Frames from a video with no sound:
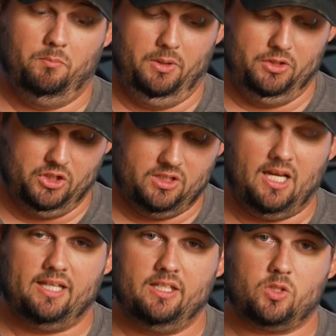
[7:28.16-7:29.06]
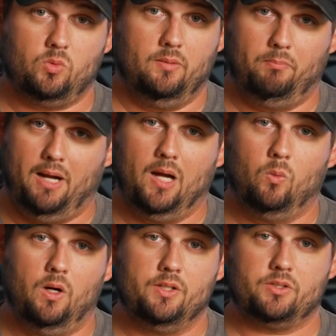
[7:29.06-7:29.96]
But just like this one, buy
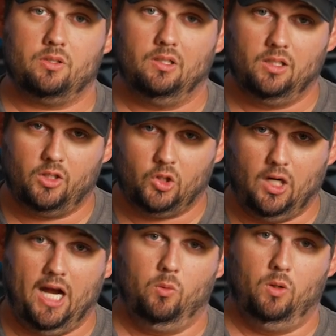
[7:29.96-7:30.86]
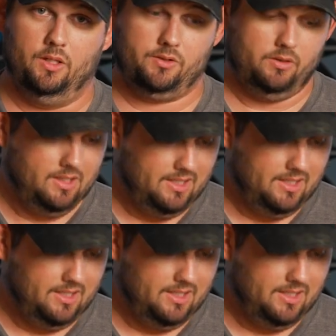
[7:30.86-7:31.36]
once, cry once.